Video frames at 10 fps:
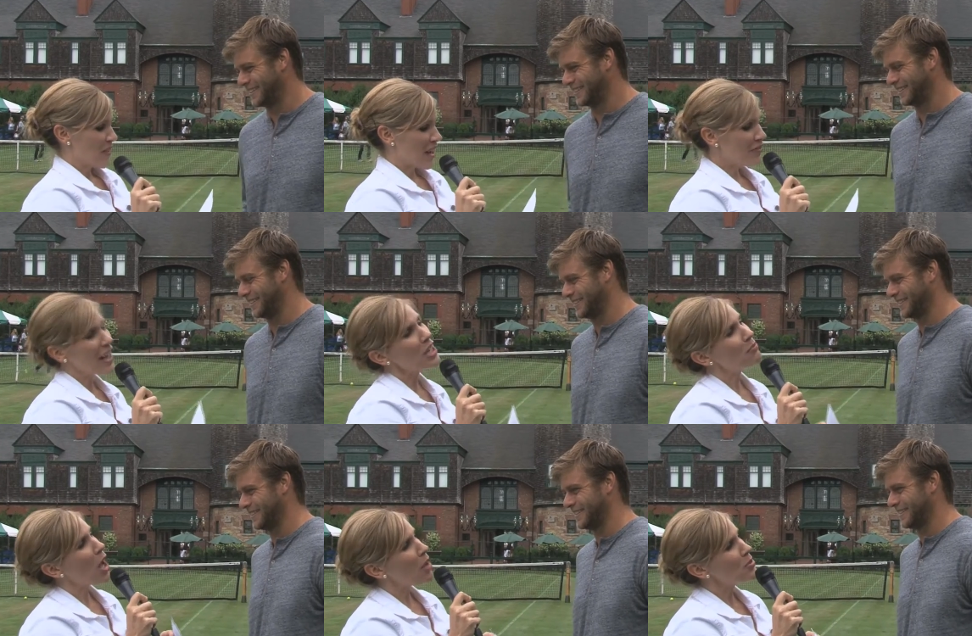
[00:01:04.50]
Speaker 1: If I had a
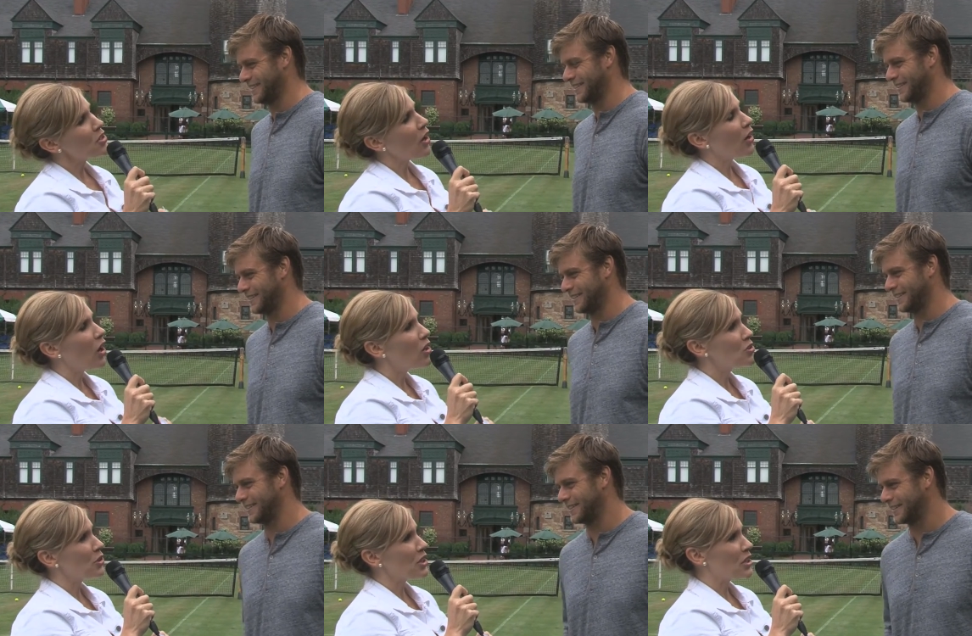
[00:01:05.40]
pop star
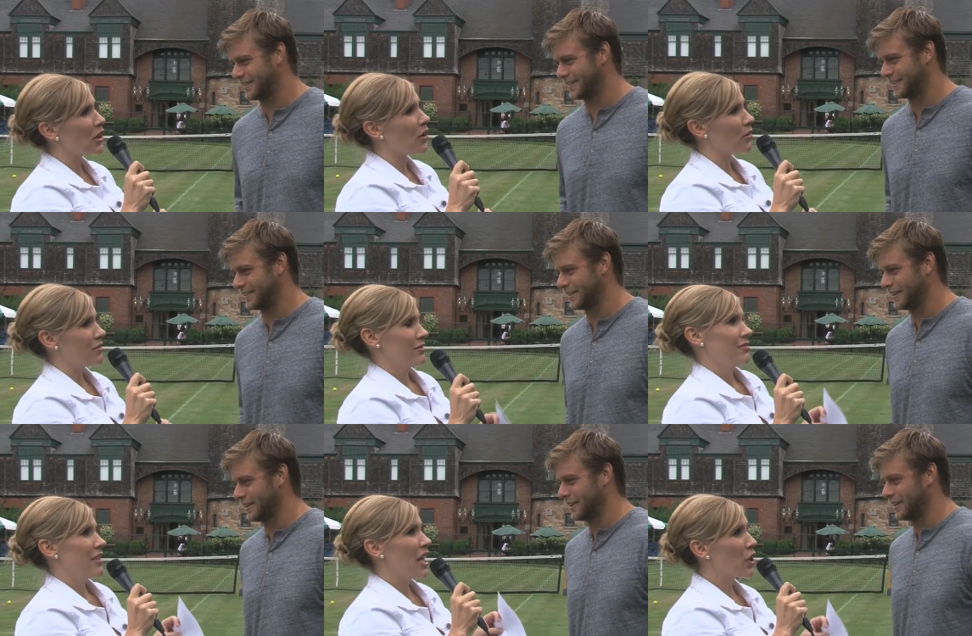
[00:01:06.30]
alter ego,
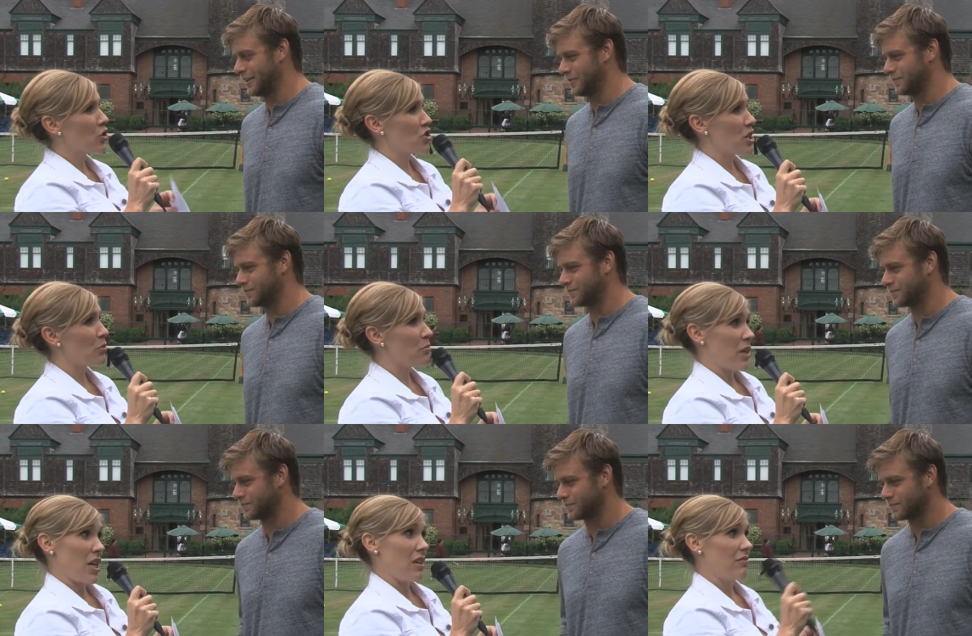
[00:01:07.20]
he or she would
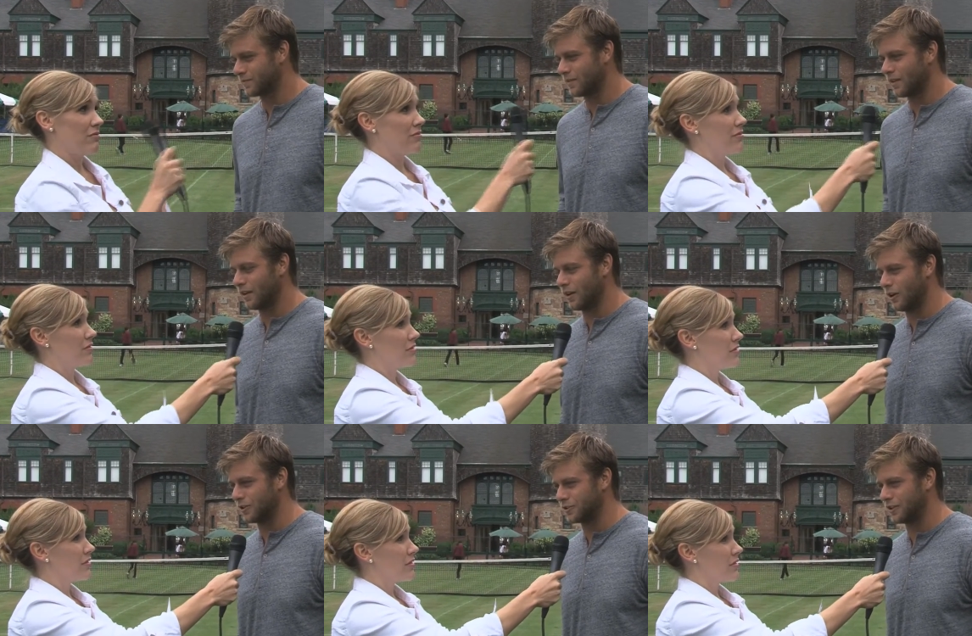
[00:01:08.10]
be.
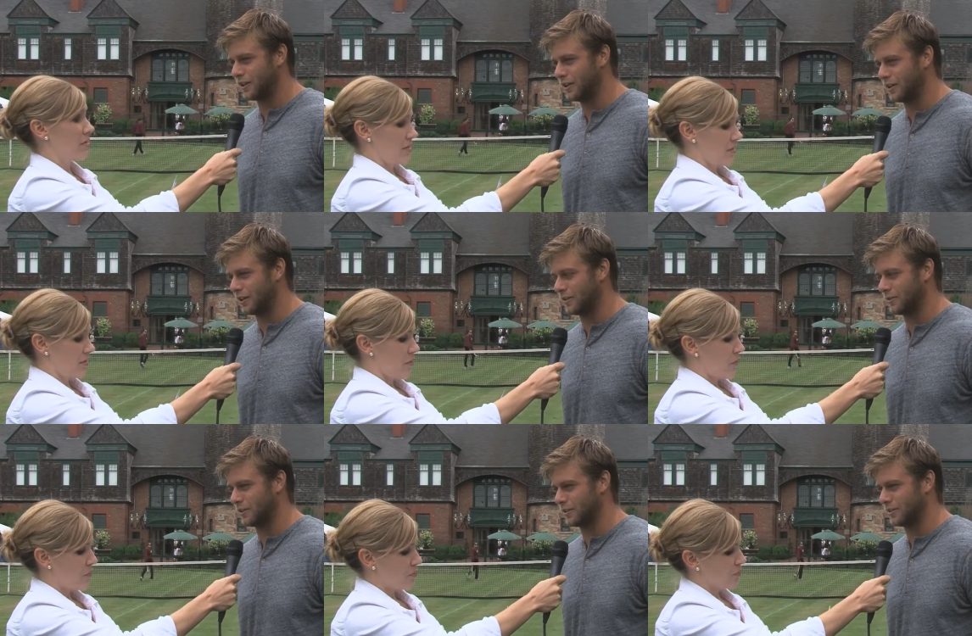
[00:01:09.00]
Speaker 2: Alter ego.
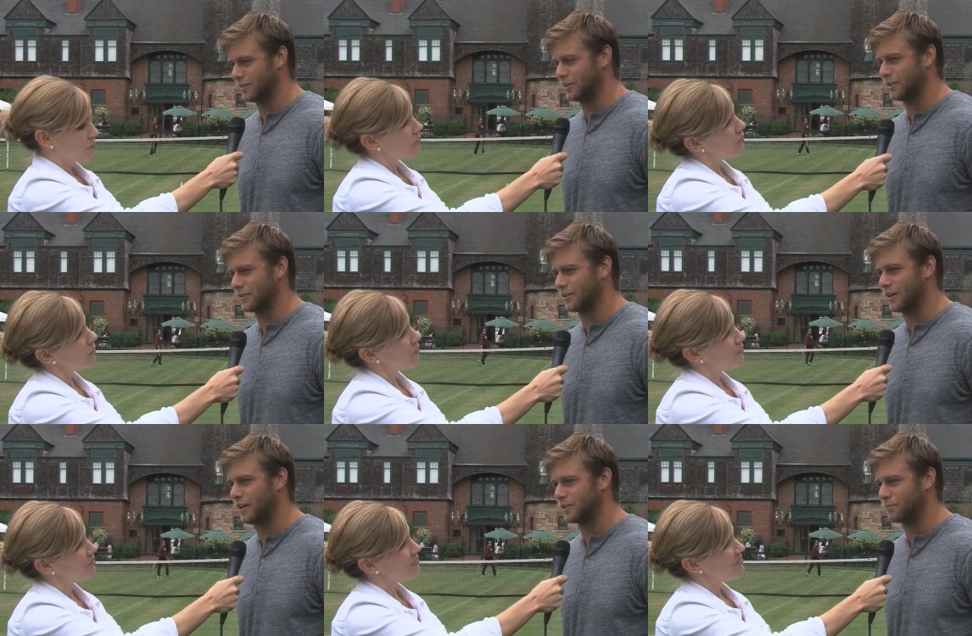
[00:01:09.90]
Oh
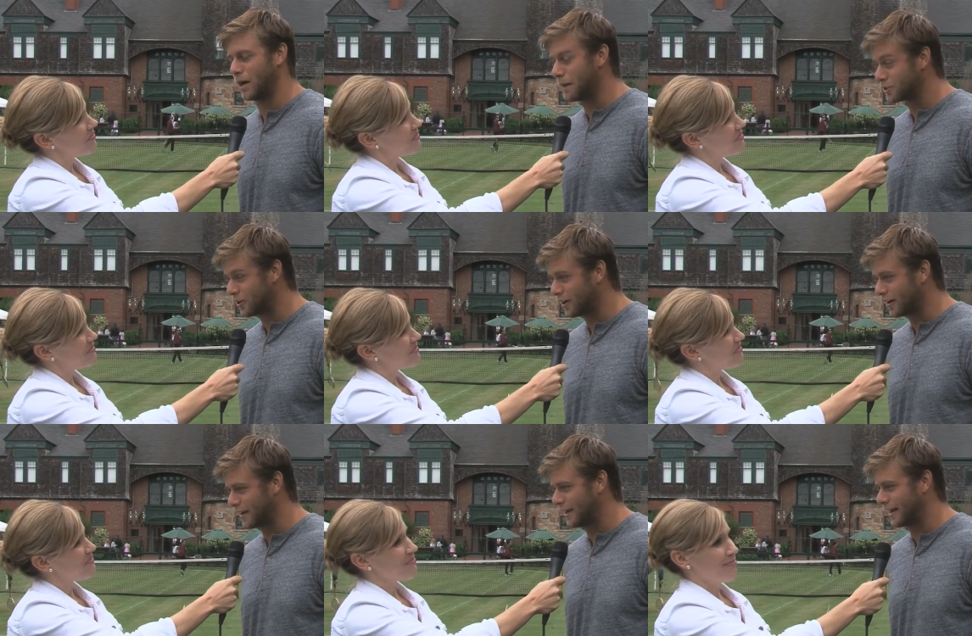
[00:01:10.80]
gosh, pop star.
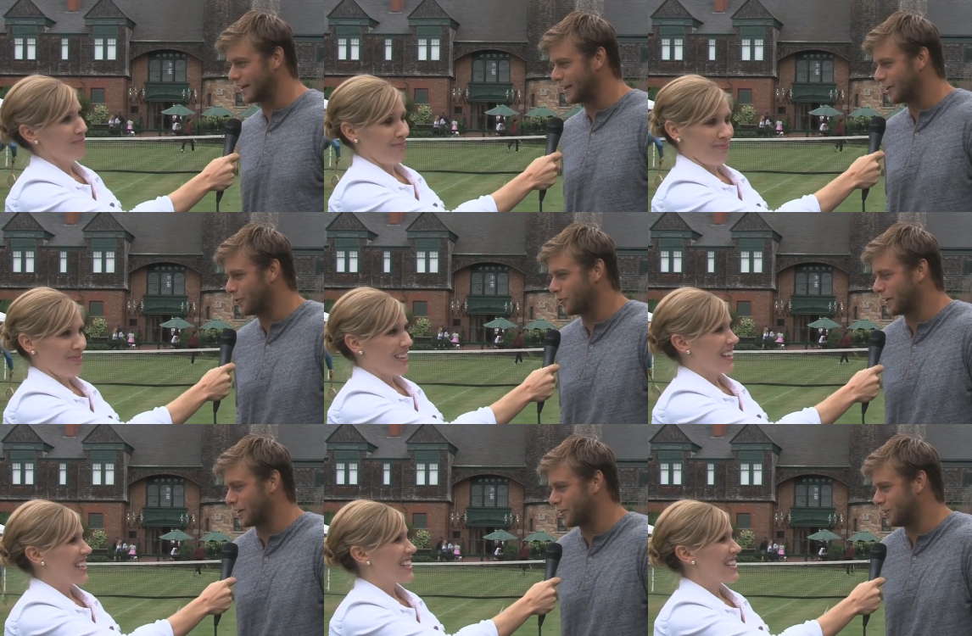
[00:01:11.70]
Can't I can't go with like
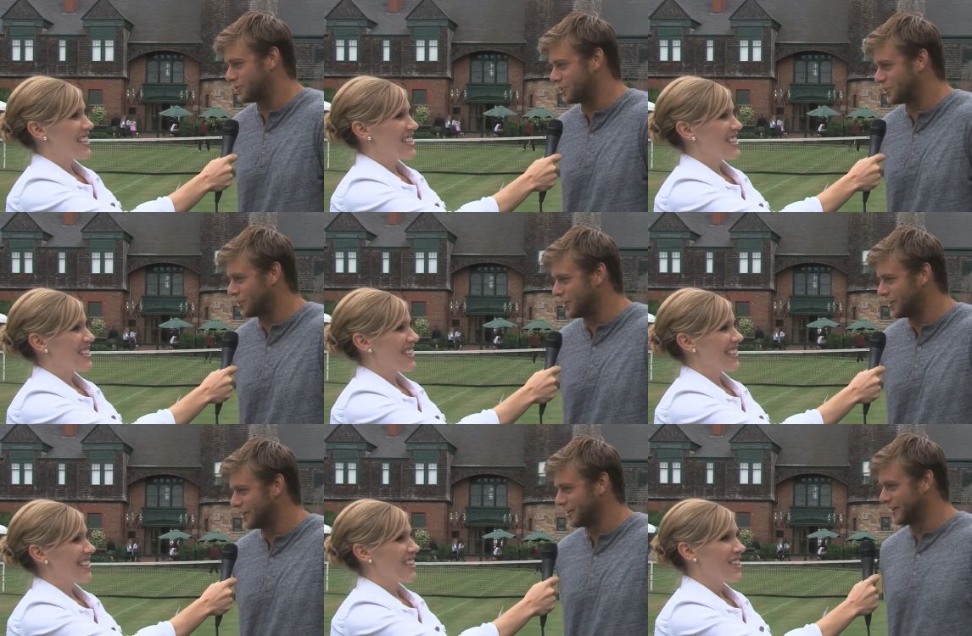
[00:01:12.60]
a country star.
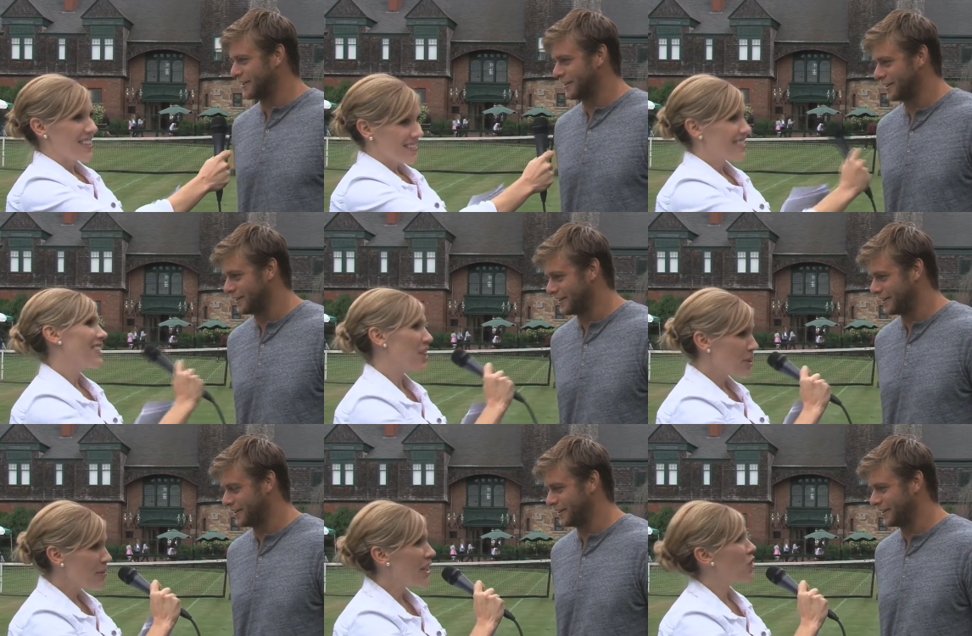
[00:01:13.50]
Speaker 1: It could
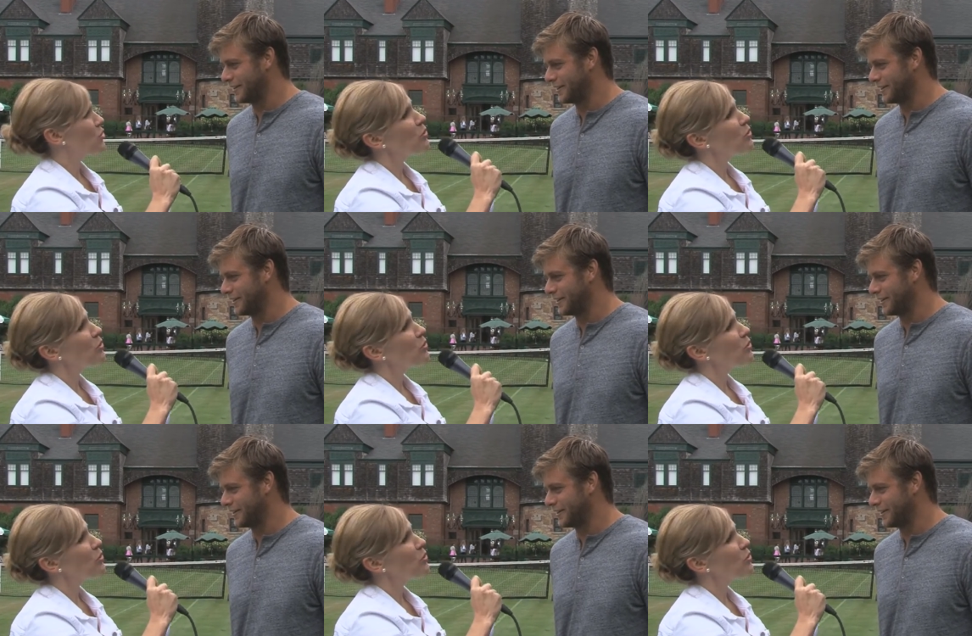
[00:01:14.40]
be country.